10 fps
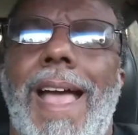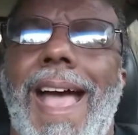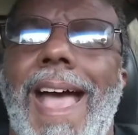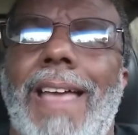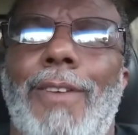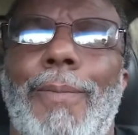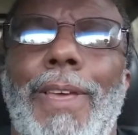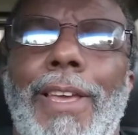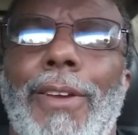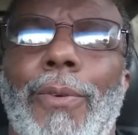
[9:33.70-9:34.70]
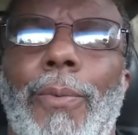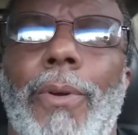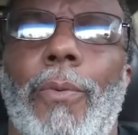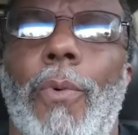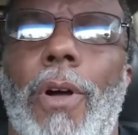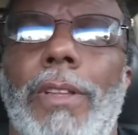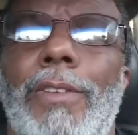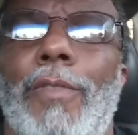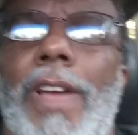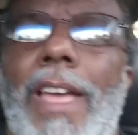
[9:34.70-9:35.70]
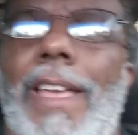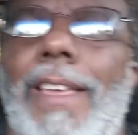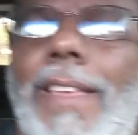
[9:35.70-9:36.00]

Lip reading: I am here with Wally Ray.